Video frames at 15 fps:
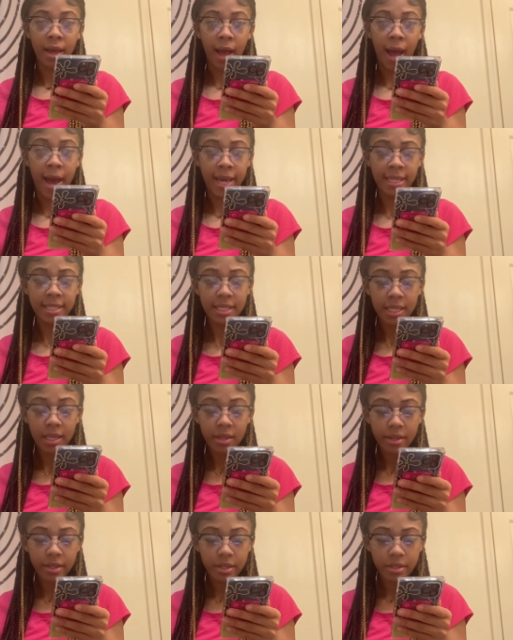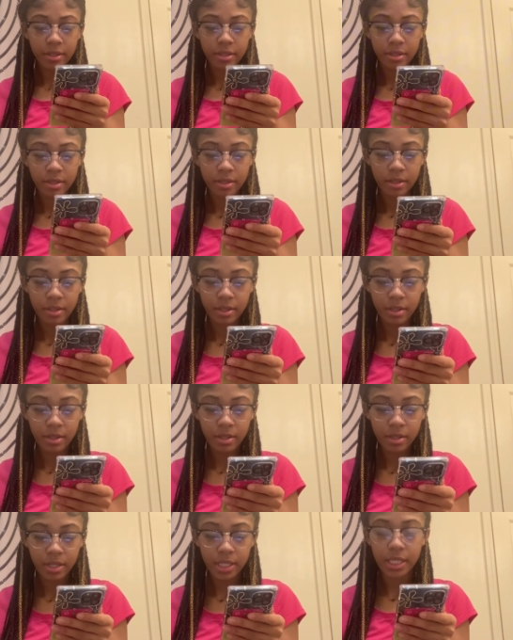Isaac,
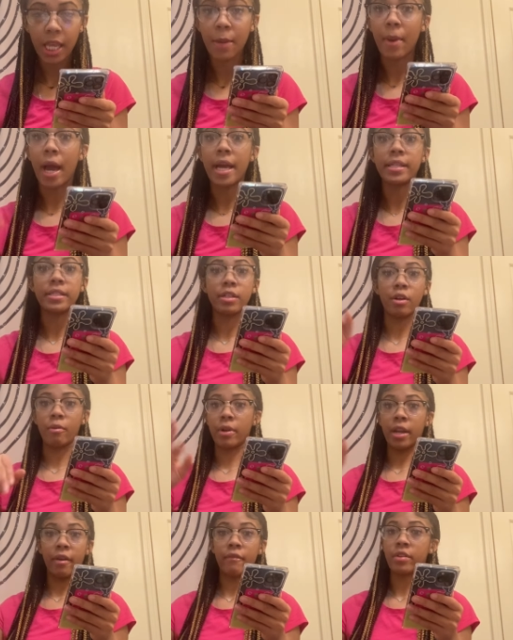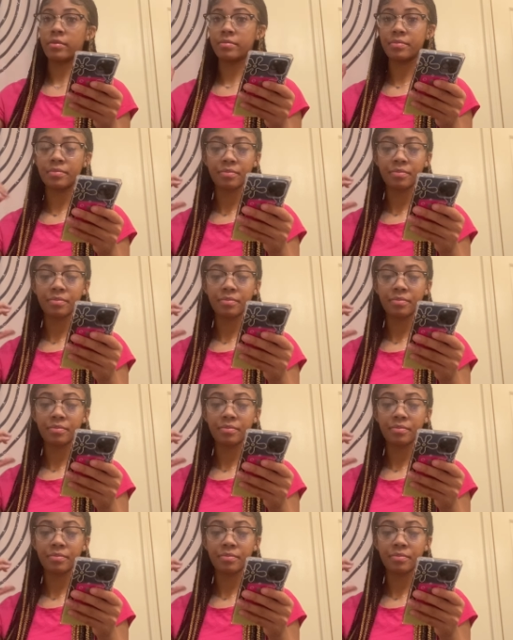his name Isaac or whatever.